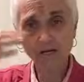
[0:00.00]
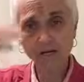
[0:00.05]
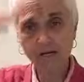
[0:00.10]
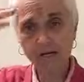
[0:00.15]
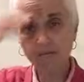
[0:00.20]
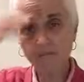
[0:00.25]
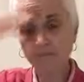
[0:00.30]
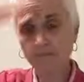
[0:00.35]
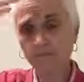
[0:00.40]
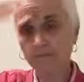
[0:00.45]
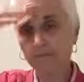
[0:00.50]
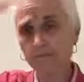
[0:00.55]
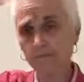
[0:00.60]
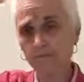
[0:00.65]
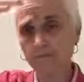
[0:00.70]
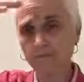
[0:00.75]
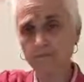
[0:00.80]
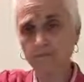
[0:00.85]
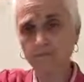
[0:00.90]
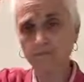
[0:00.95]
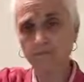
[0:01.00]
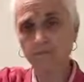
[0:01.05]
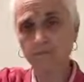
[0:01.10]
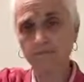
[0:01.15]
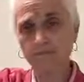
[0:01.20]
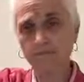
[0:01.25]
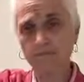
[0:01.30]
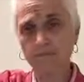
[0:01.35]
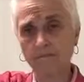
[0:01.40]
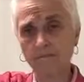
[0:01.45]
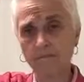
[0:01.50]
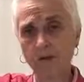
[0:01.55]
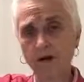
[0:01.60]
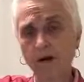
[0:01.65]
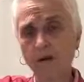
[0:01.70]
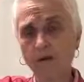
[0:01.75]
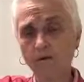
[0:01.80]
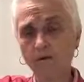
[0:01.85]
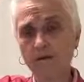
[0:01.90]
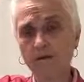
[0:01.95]
keep,
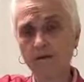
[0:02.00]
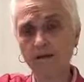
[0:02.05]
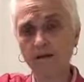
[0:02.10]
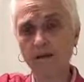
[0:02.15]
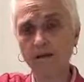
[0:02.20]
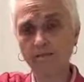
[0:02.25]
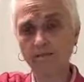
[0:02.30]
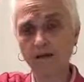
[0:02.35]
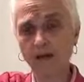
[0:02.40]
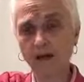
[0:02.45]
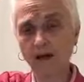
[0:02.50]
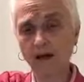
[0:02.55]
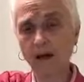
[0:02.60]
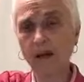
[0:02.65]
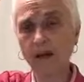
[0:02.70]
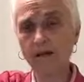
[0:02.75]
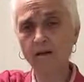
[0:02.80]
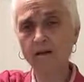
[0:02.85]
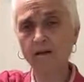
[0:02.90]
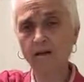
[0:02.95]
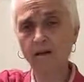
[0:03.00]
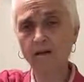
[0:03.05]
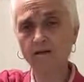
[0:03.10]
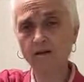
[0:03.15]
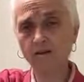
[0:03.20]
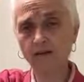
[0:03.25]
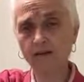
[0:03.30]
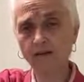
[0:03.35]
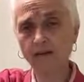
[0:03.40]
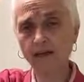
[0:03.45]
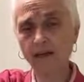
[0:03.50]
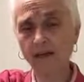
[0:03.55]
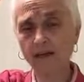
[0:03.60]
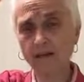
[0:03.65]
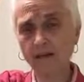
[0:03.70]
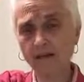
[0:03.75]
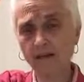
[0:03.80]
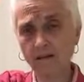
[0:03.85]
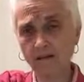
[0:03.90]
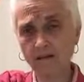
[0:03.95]
always keep that higher
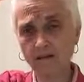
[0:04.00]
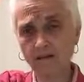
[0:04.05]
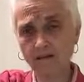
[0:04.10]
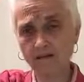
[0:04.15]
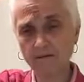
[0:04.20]
understanding,